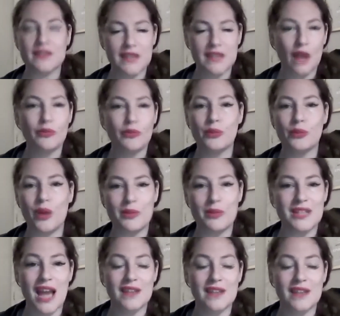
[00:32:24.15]
self-employment
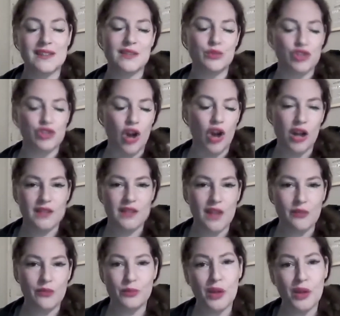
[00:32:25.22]
taxes, which aren't
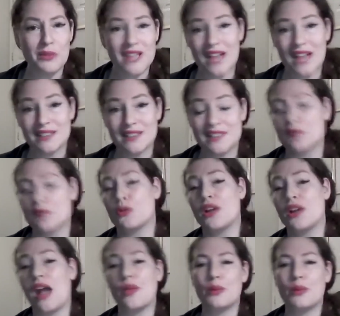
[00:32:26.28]
self-employment taxes anymore,
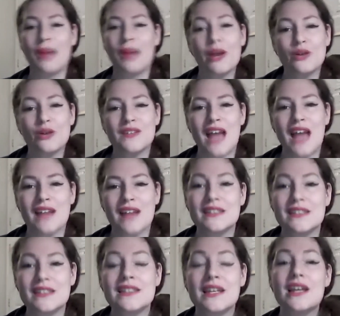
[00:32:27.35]
now they're payroll taxes.